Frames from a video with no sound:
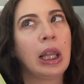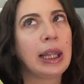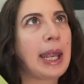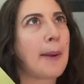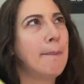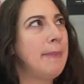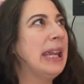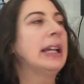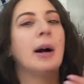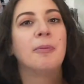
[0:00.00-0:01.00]
like
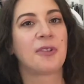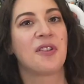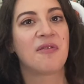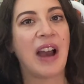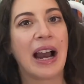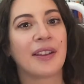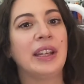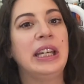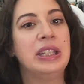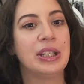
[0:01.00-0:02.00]
make up for the fact
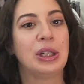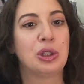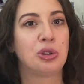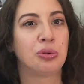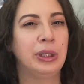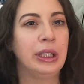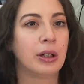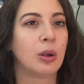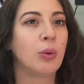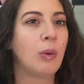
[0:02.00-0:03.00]
that he didn't treat
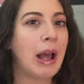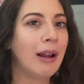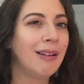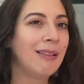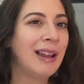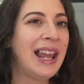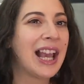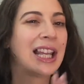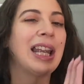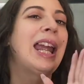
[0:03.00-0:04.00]
her well.
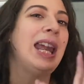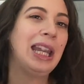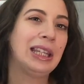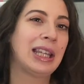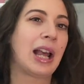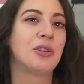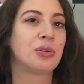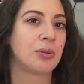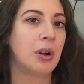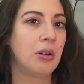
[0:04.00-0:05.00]
And I hate that
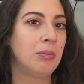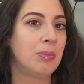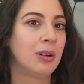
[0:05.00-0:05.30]
trope.